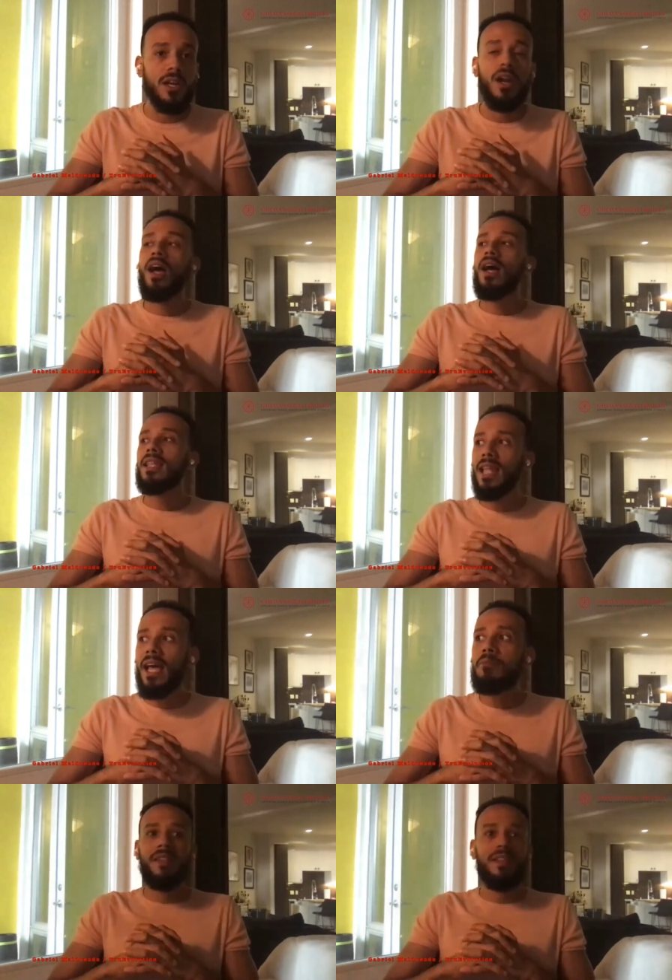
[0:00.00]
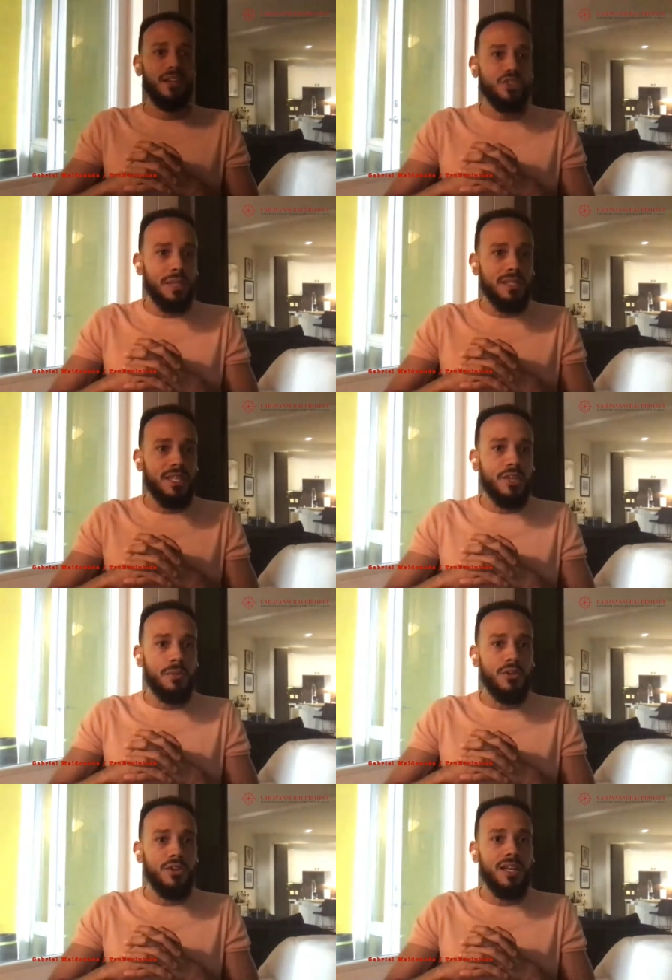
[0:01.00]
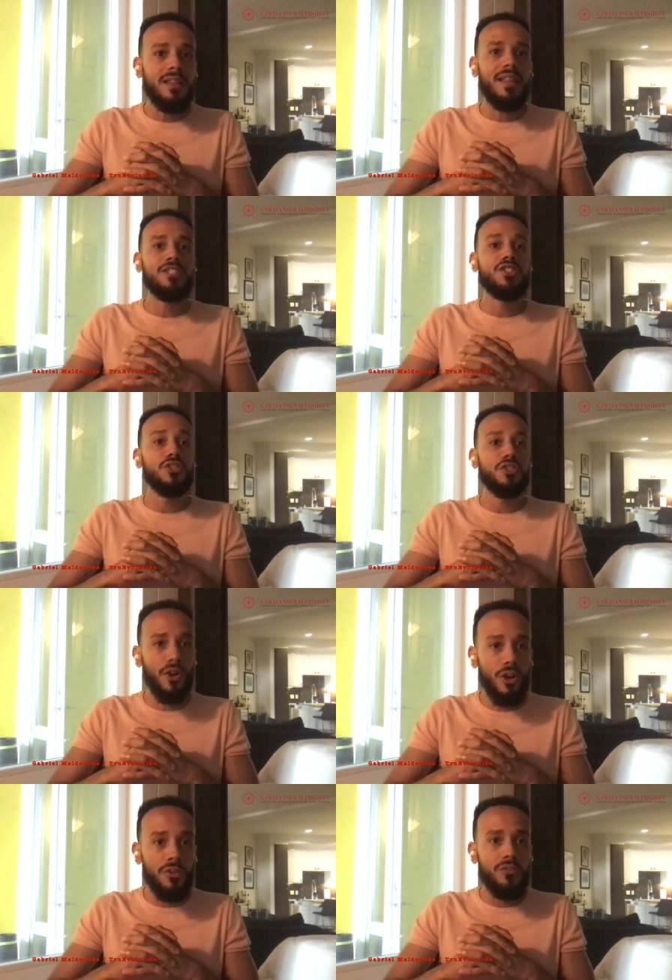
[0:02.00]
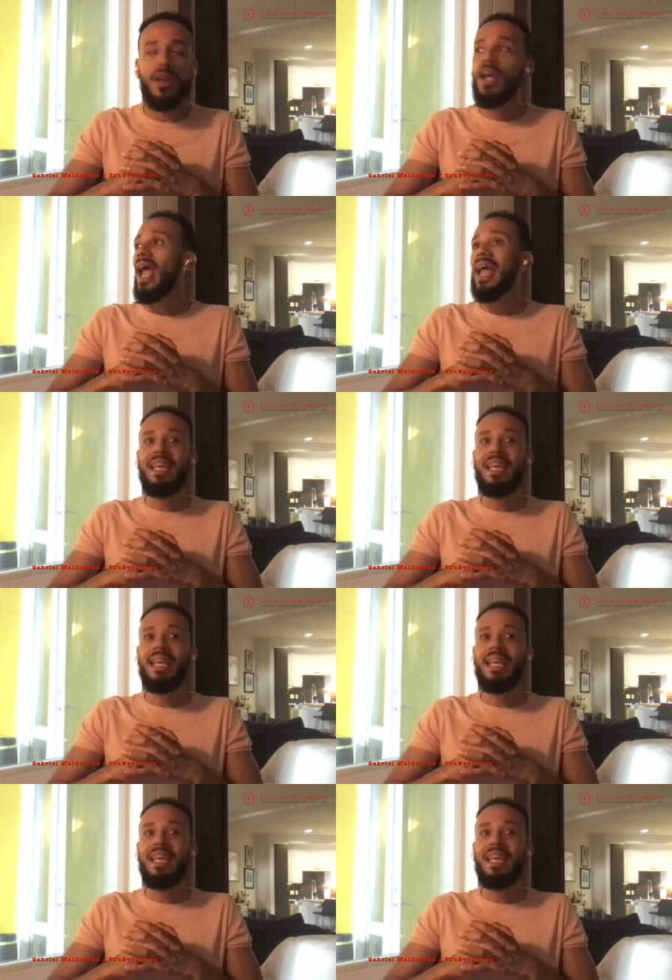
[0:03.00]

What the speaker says: led by the LGBT community that deserve and